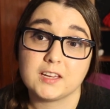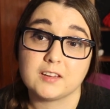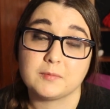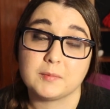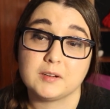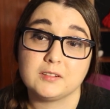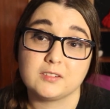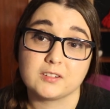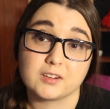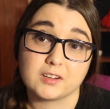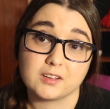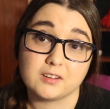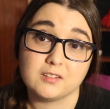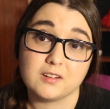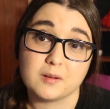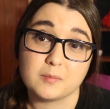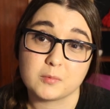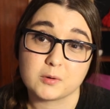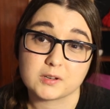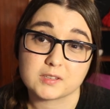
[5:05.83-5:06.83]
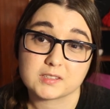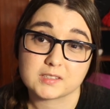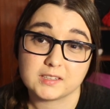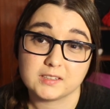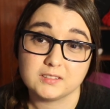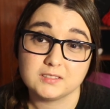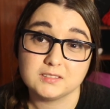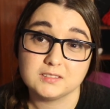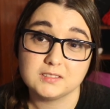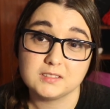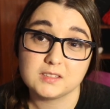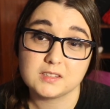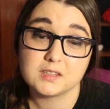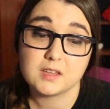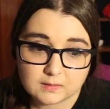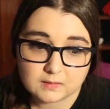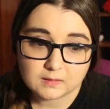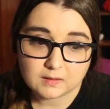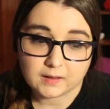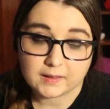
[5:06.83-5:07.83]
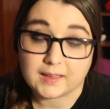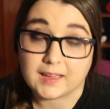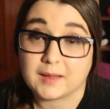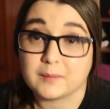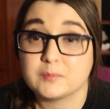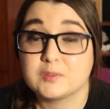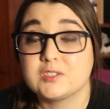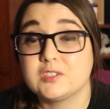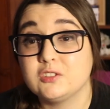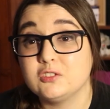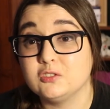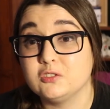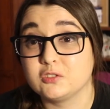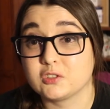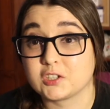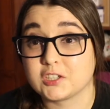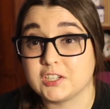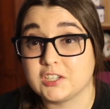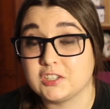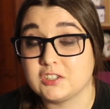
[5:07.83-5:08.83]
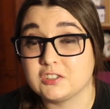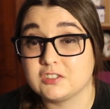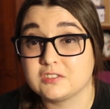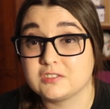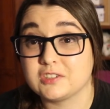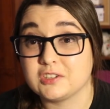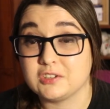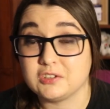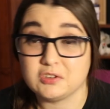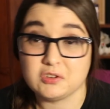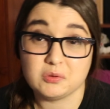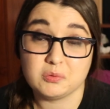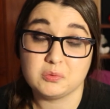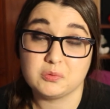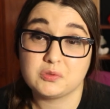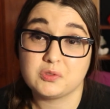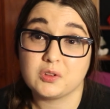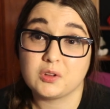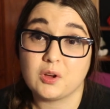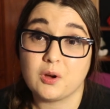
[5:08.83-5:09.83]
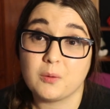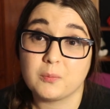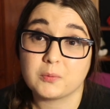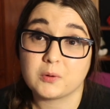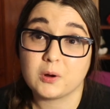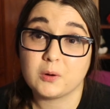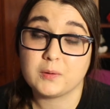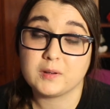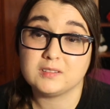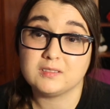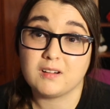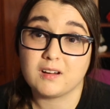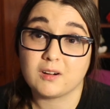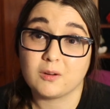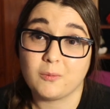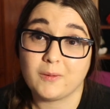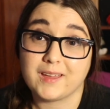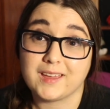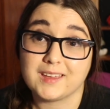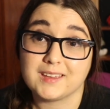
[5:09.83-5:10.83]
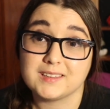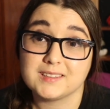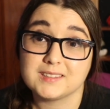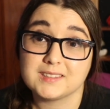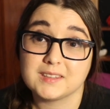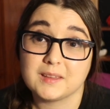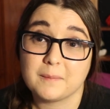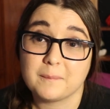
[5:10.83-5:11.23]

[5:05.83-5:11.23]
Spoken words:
I've been learning a lot more skills, I am still learning to use the GoPro in a lot of ways,